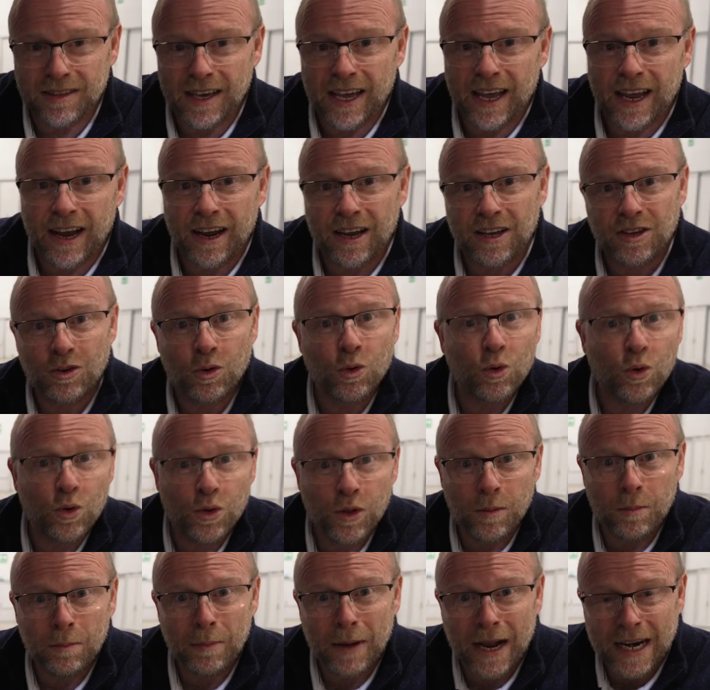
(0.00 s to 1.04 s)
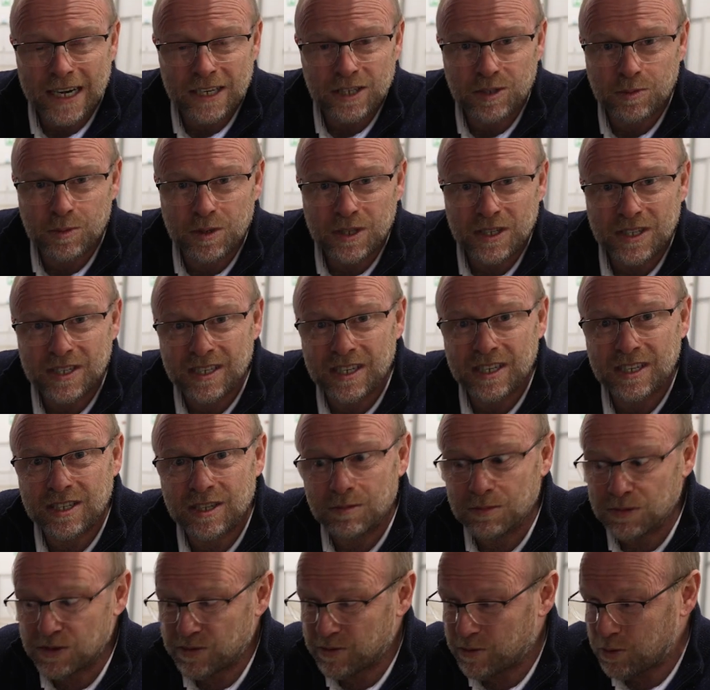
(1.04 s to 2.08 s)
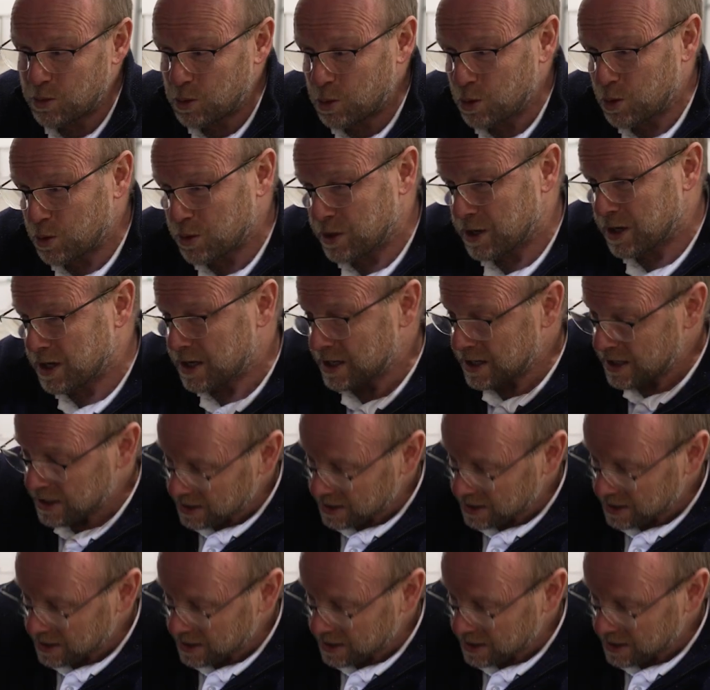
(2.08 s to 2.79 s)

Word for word: there are all the management systems for the,